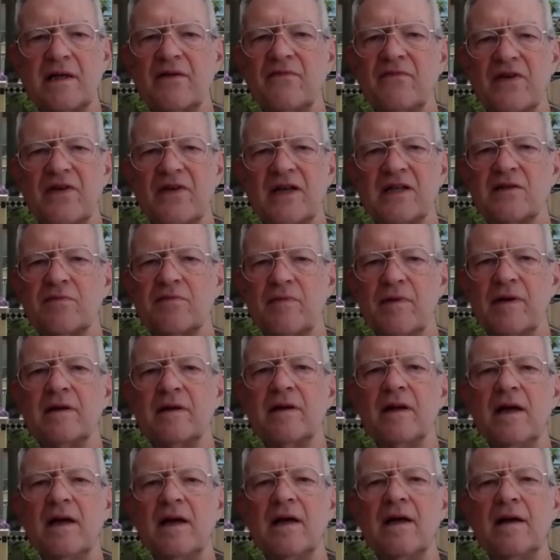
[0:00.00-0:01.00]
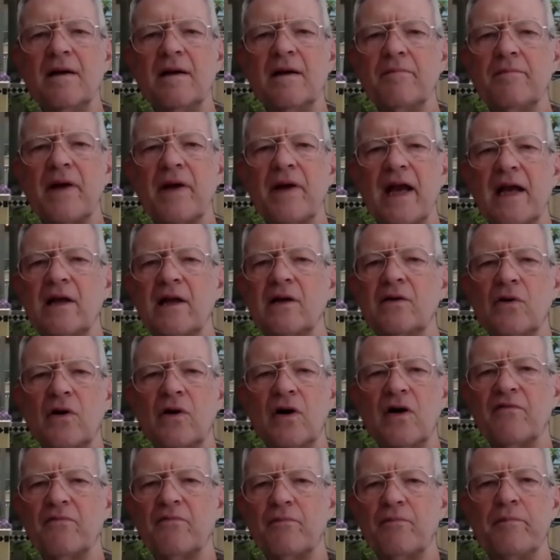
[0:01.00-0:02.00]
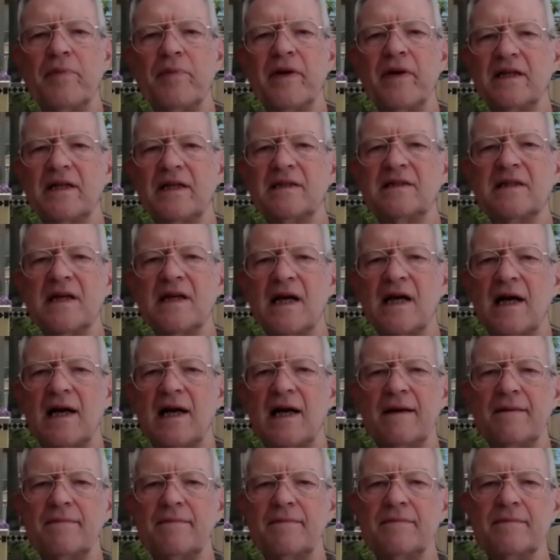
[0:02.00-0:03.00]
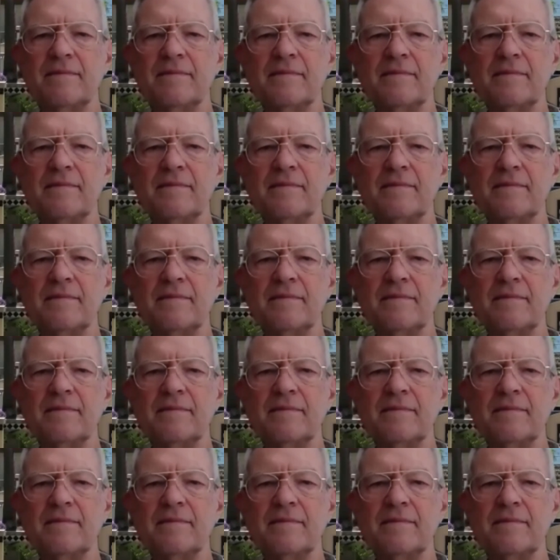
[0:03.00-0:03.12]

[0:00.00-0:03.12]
investment paid off big time.